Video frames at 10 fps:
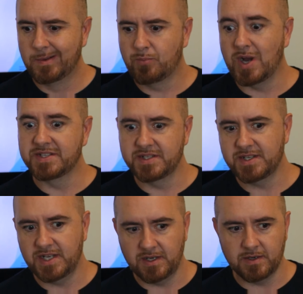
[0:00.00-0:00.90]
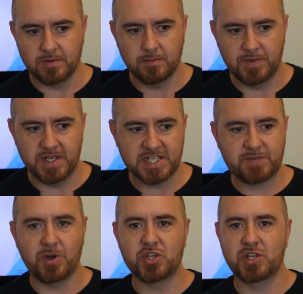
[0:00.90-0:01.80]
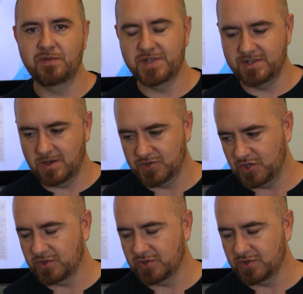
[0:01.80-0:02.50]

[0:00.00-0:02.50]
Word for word: present in the expression of physiology.